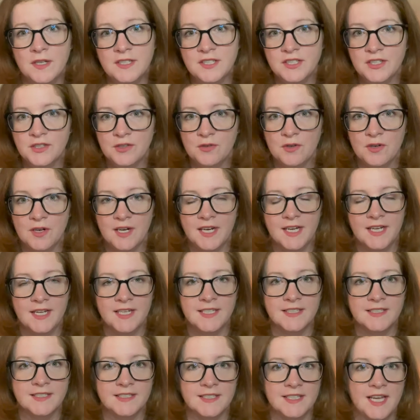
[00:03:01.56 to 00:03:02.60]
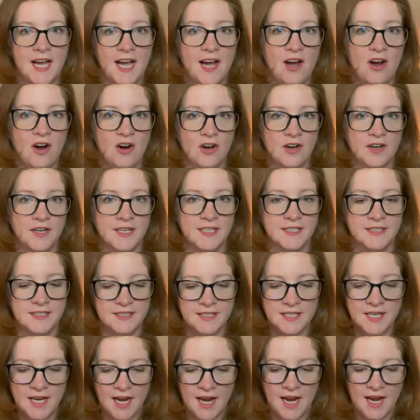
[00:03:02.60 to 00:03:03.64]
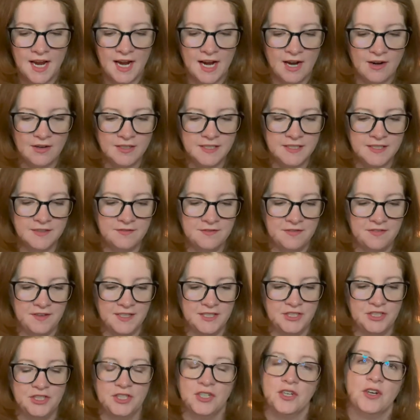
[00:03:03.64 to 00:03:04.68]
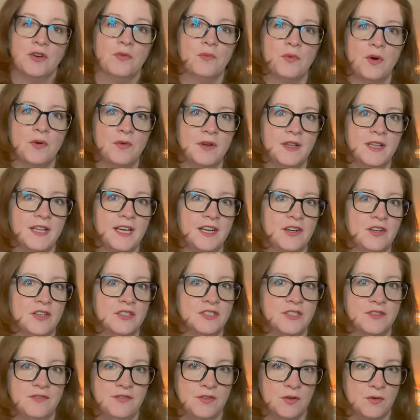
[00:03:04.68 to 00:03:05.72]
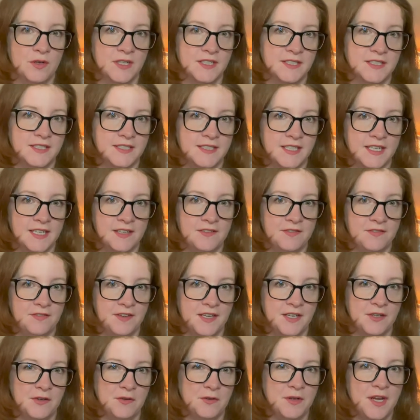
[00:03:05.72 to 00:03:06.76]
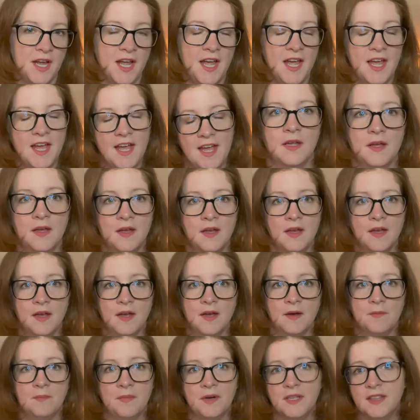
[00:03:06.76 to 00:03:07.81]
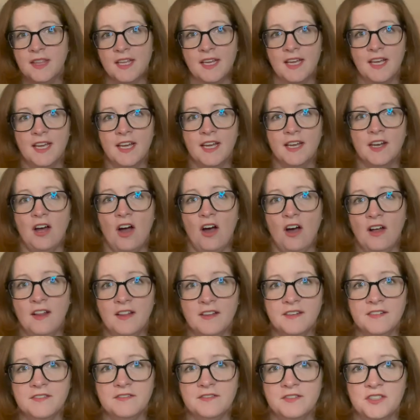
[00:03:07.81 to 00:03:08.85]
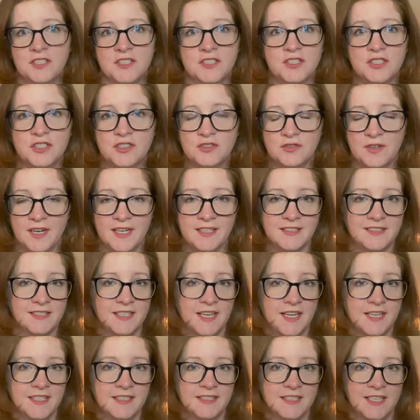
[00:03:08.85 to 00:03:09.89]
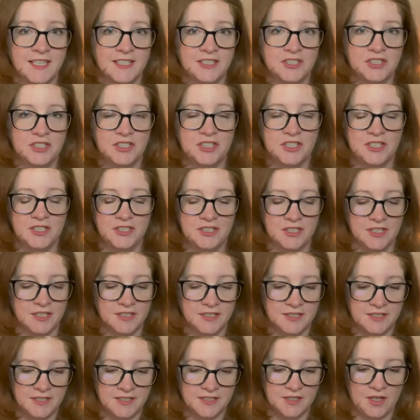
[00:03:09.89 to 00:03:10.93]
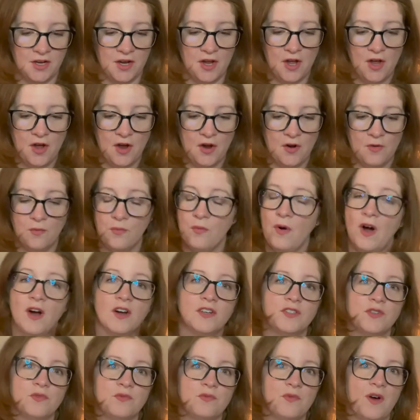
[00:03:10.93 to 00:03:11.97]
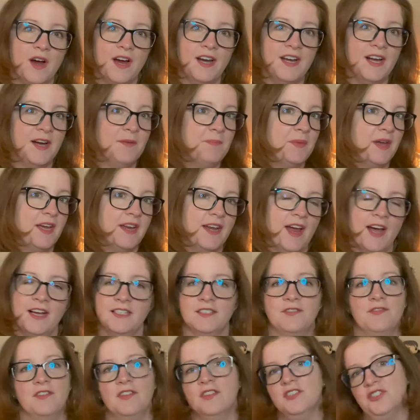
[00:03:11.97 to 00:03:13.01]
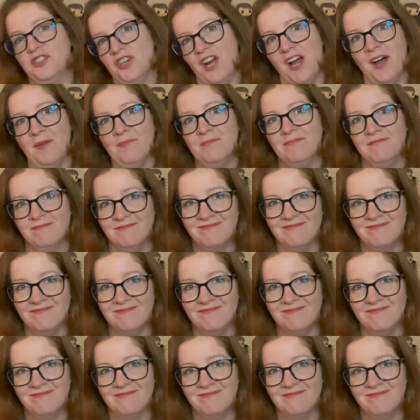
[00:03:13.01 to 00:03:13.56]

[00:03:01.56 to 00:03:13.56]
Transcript: story is that artist Harrison Fisher wrote a letter to Florence Ziegfeld, but then Olive just straight says that she just walked right up and asked for the job.